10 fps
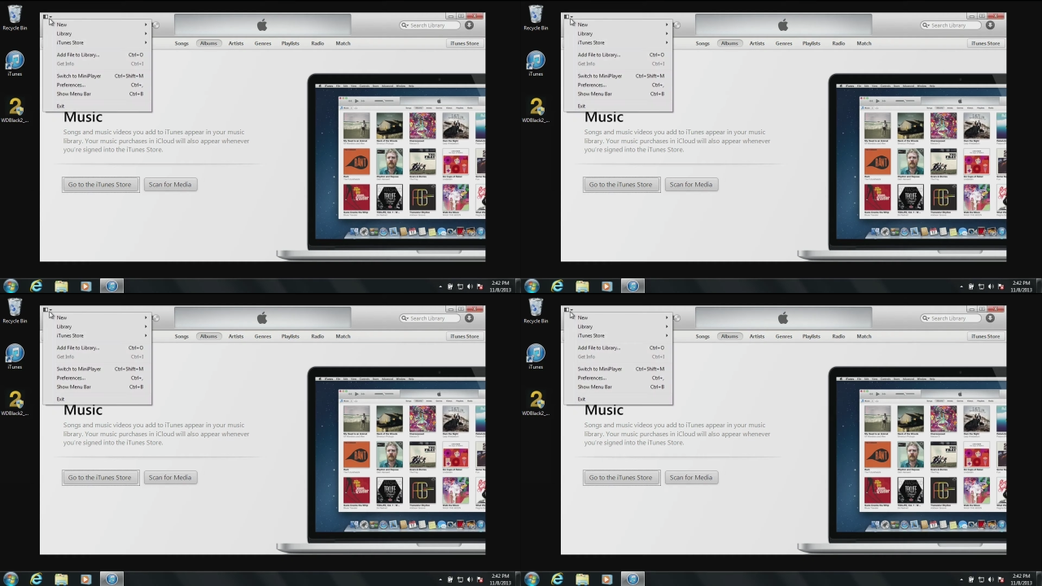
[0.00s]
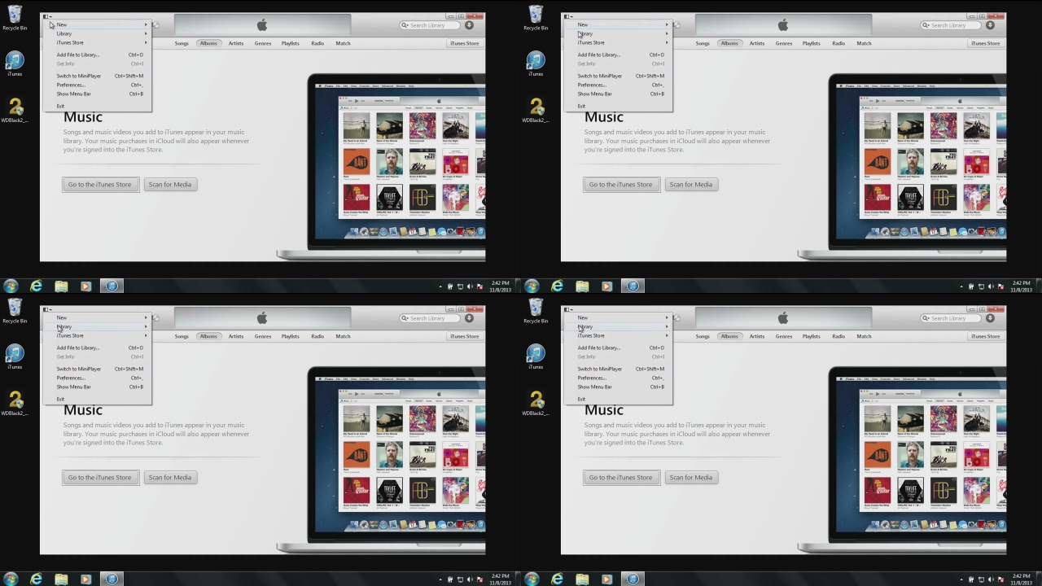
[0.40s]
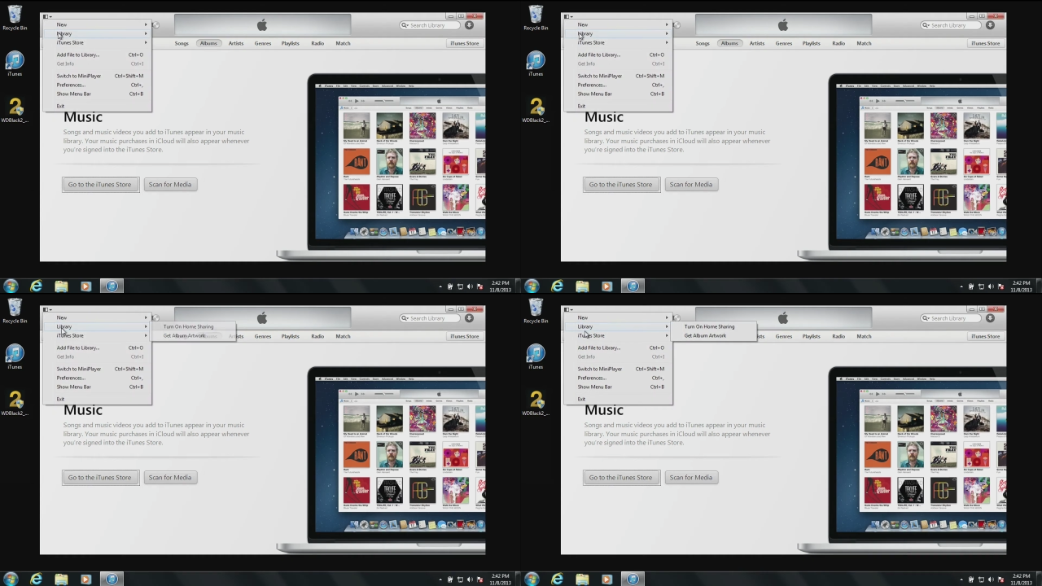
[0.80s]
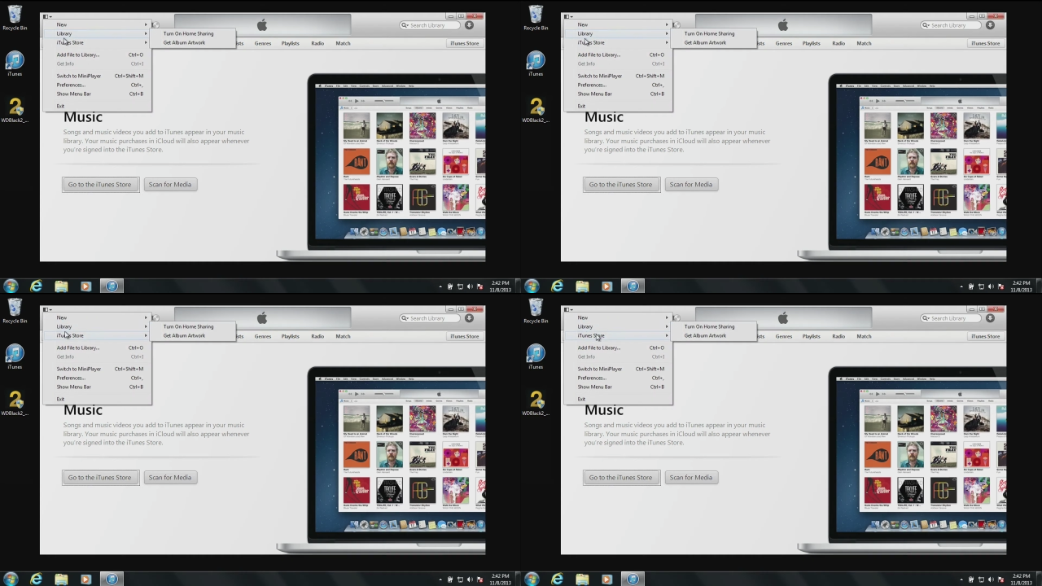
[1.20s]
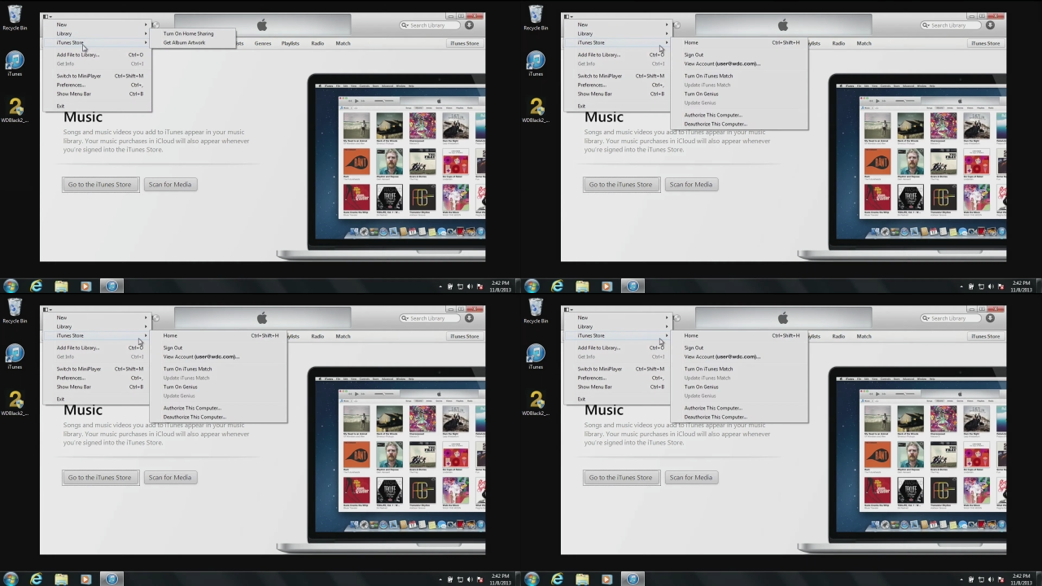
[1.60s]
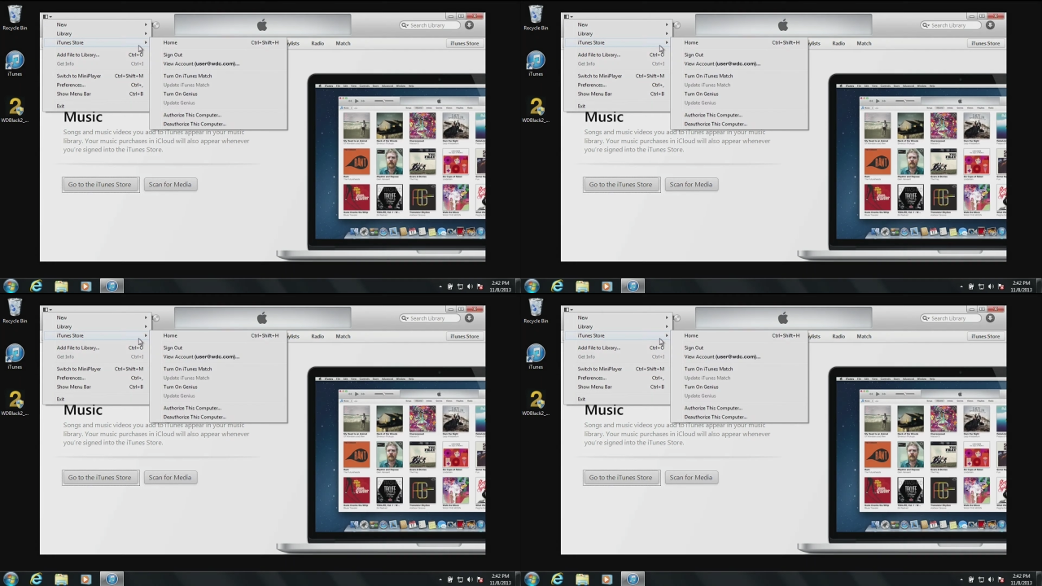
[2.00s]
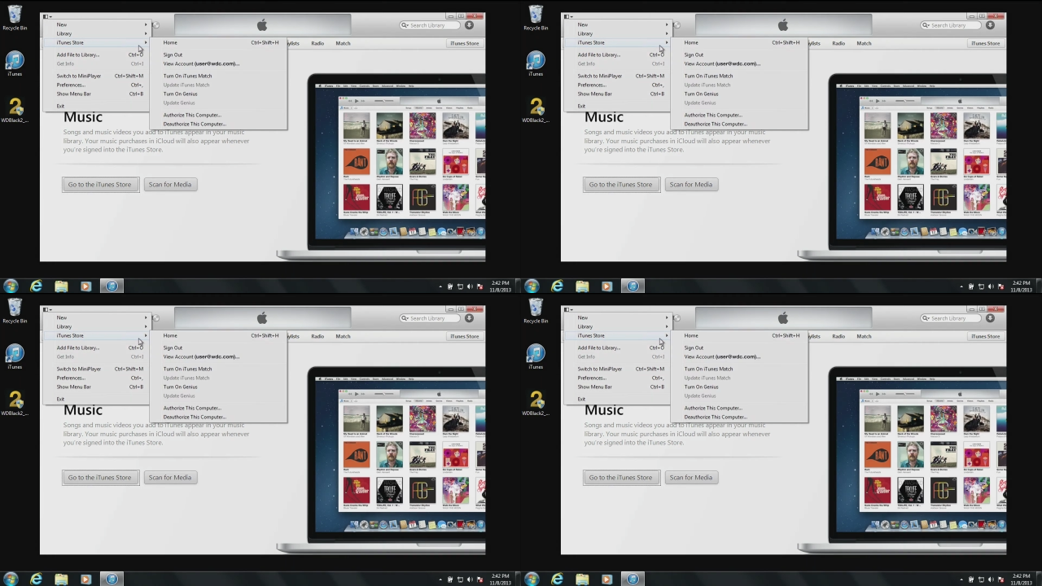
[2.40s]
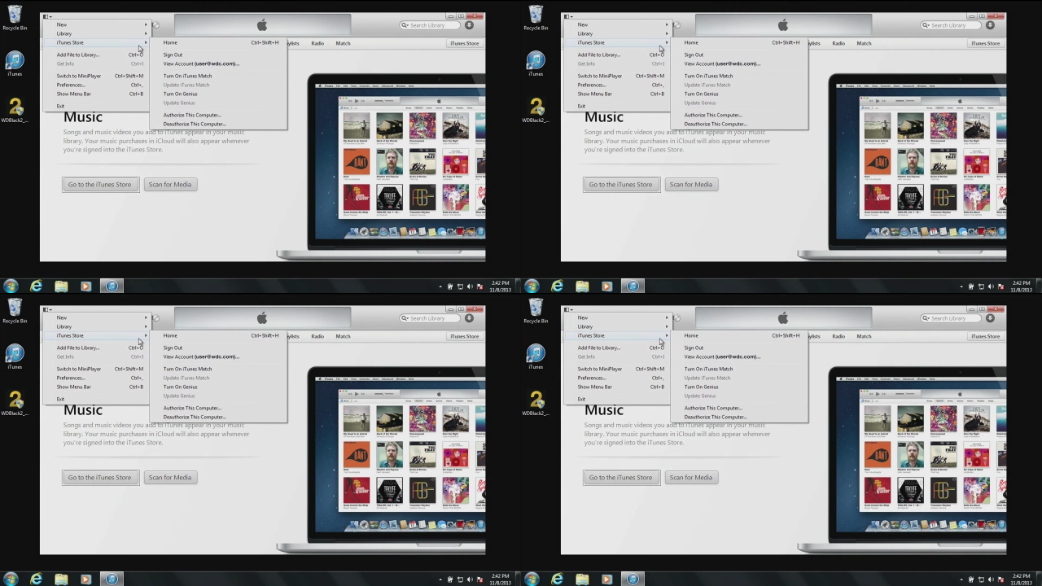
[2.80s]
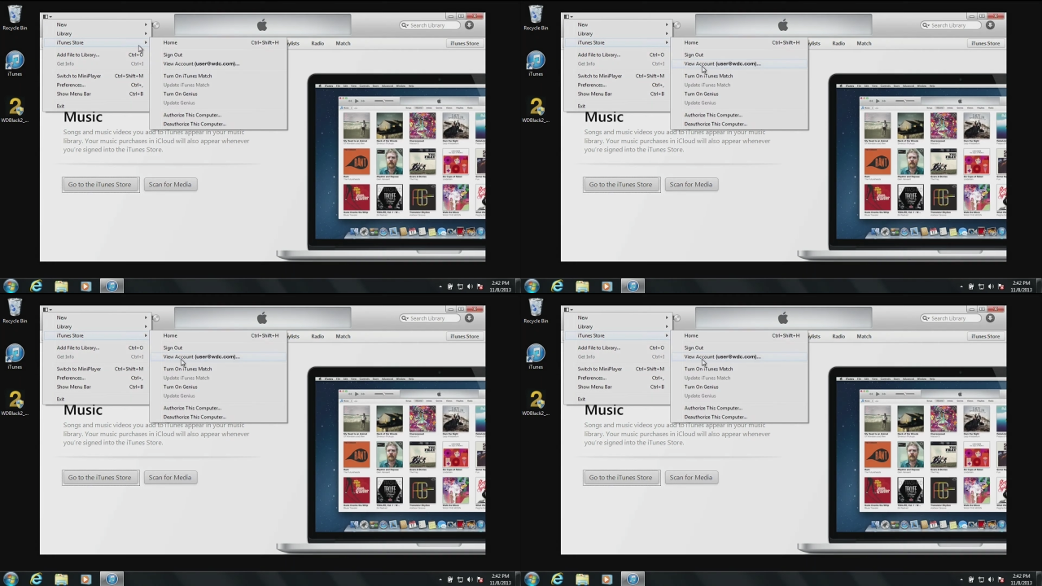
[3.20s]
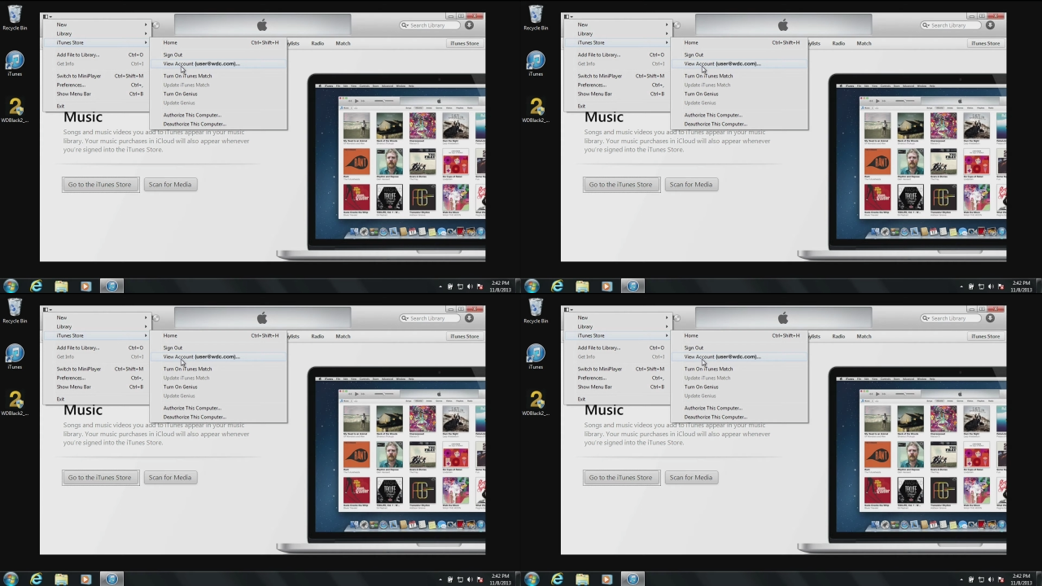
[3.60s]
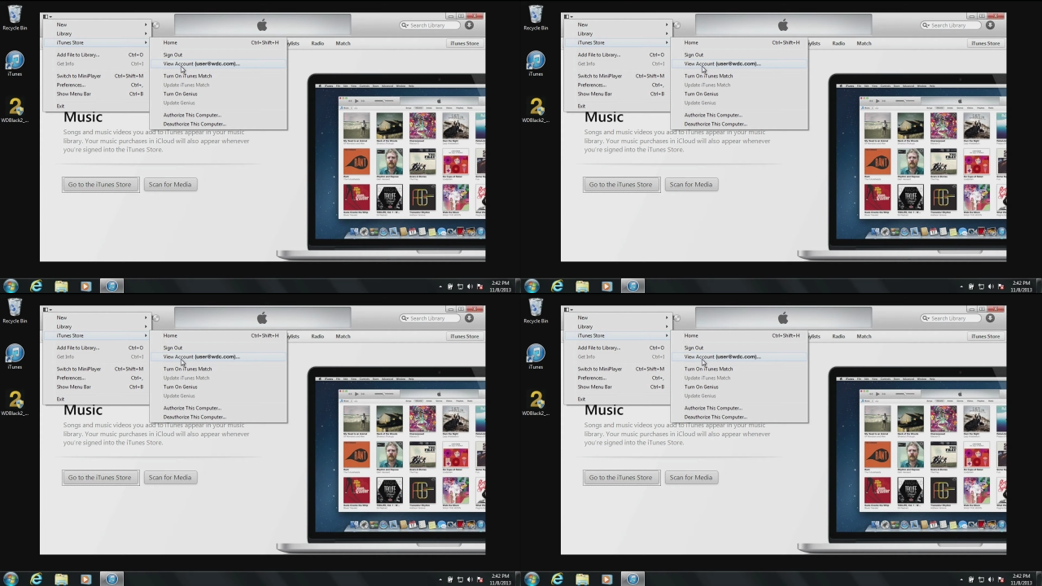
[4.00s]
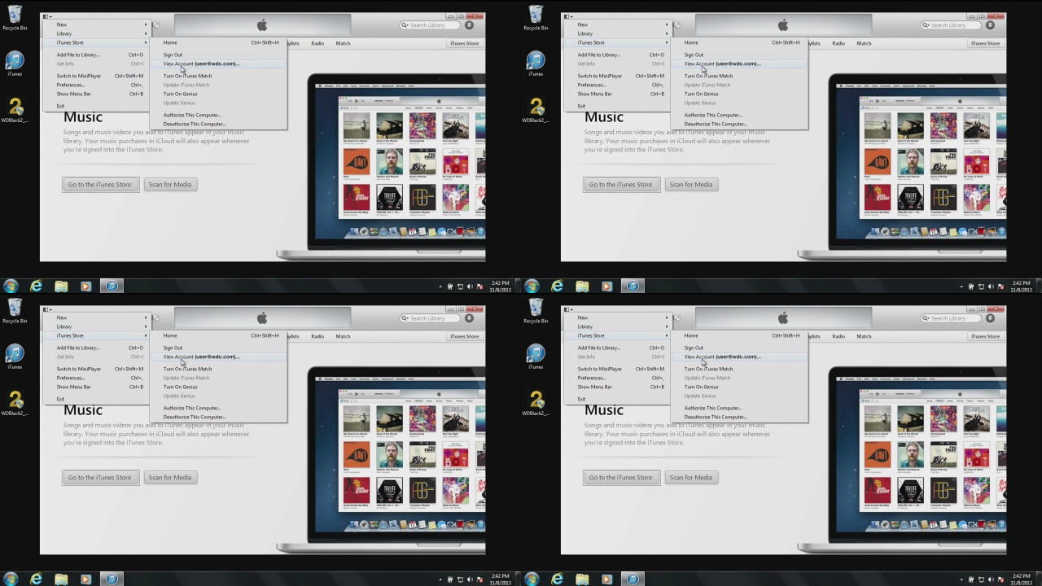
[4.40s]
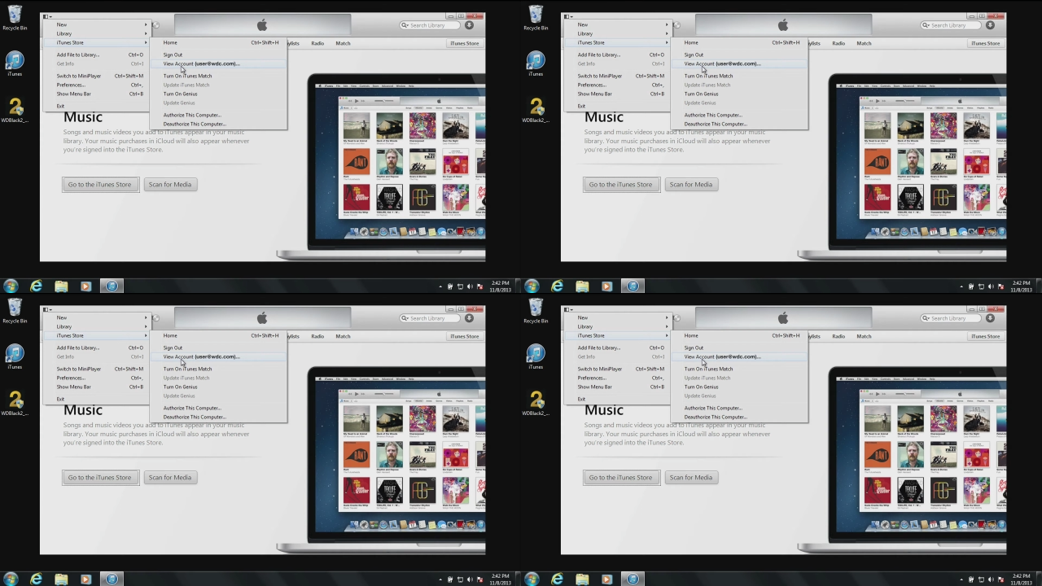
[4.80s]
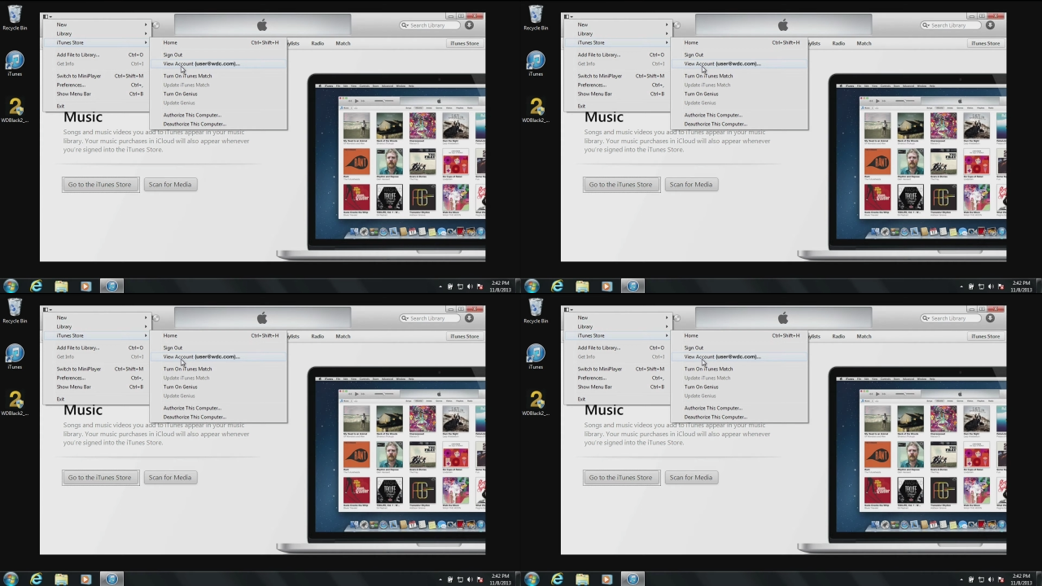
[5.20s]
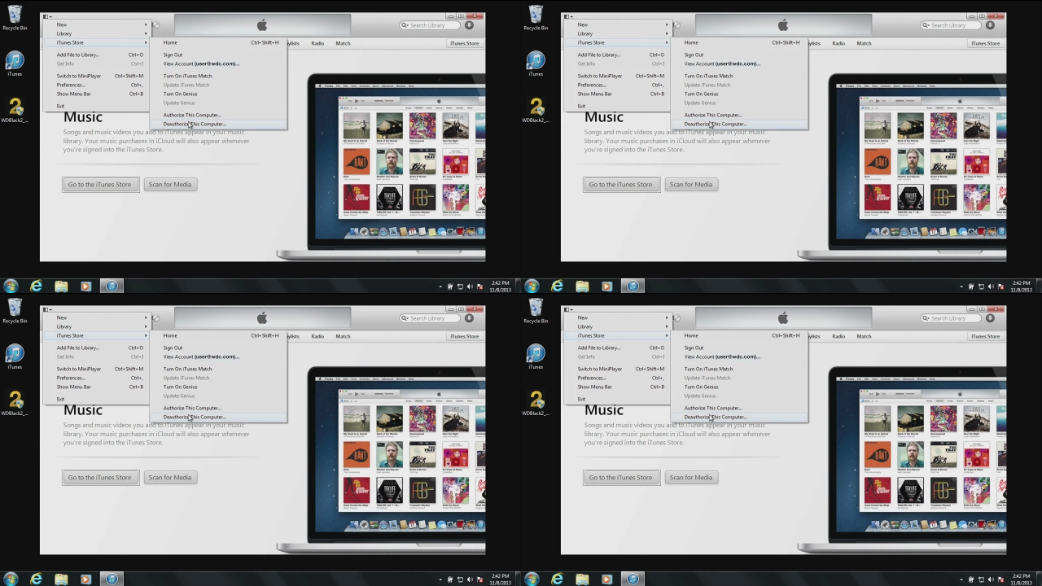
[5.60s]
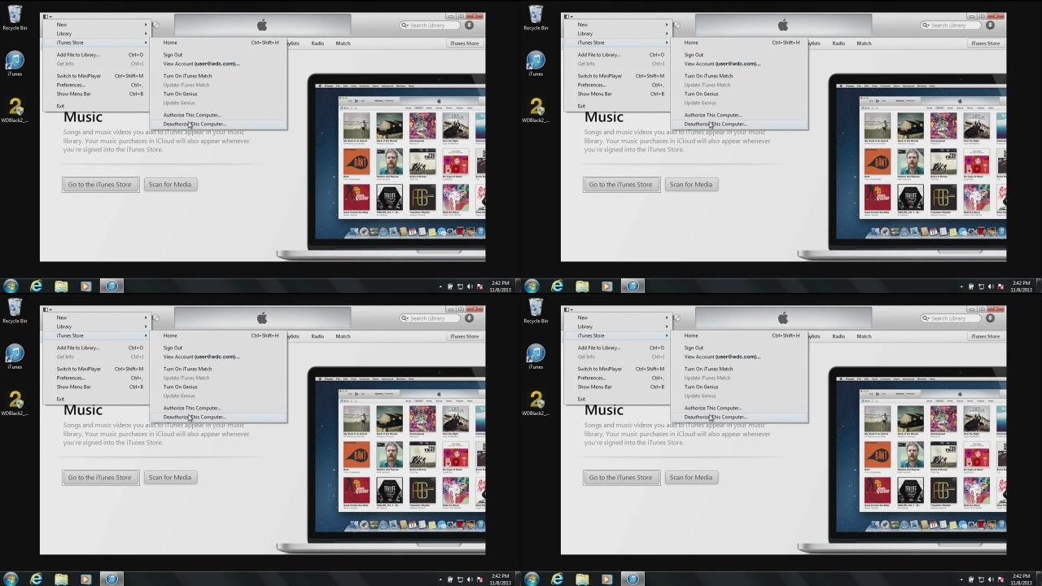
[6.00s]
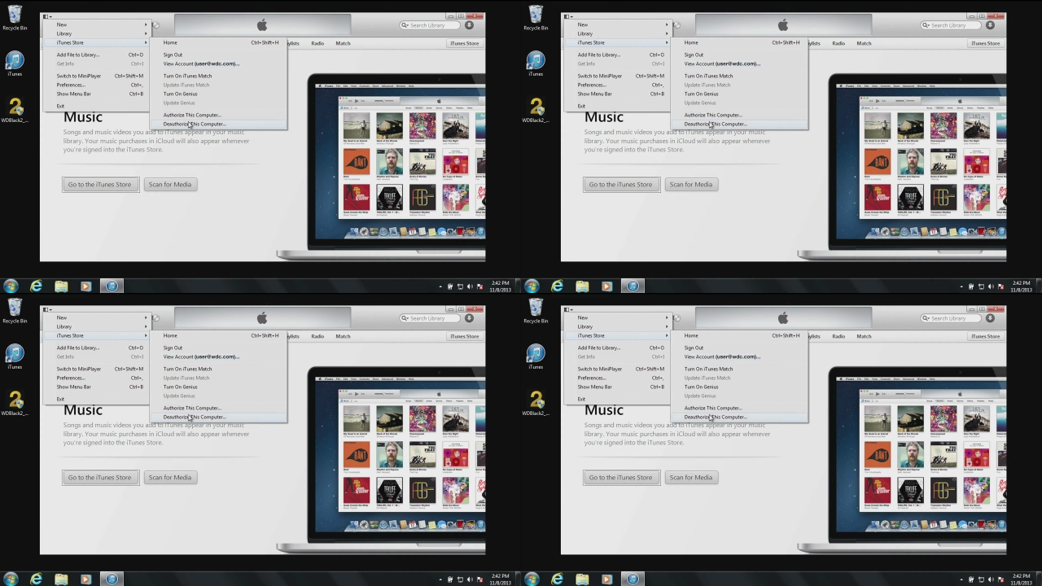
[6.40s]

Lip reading: Nobody's mouth can be seen.